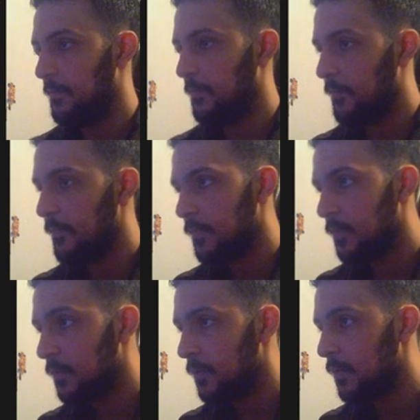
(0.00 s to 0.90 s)

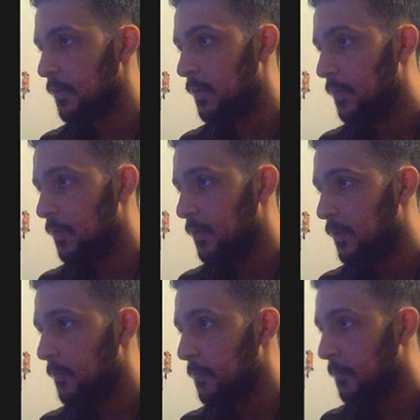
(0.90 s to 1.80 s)

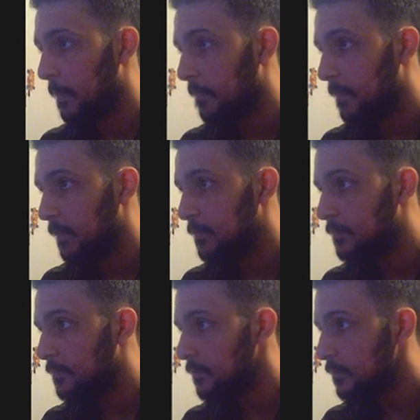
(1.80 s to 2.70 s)

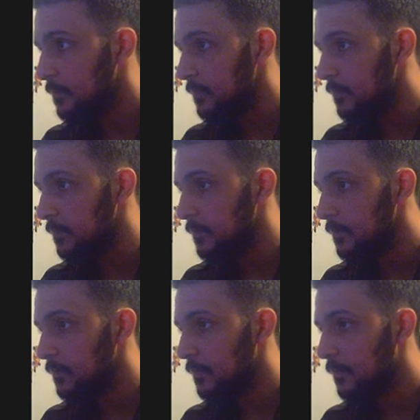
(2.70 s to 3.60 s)

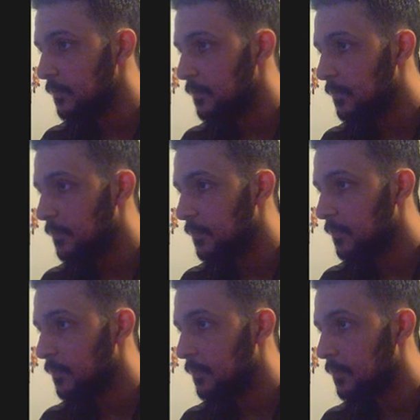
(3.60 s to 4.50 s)

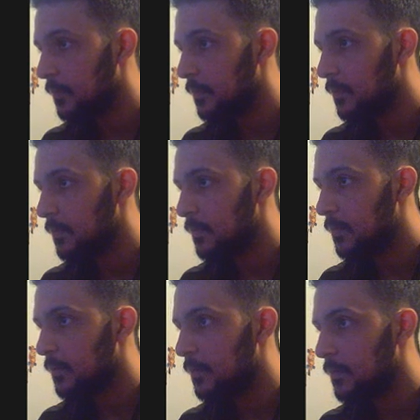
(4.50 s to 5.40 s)

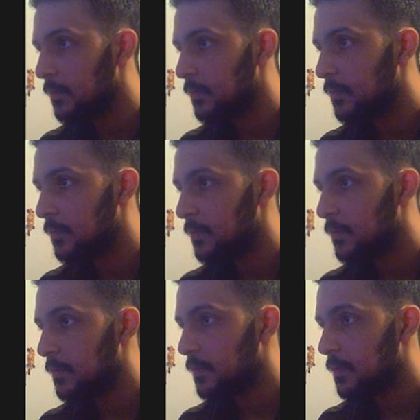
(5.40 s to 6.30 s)

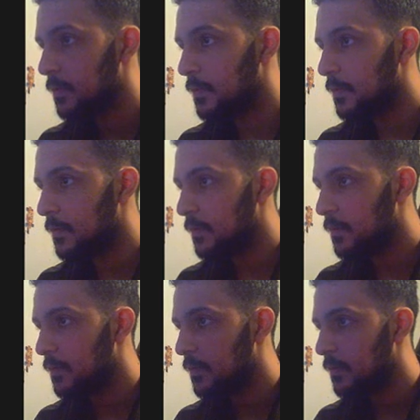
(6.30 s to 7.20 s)

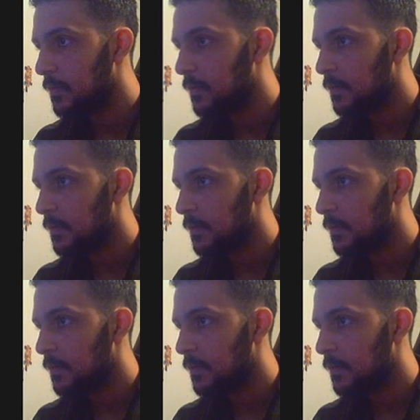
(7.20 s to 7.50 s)
No one is speaking in this clip.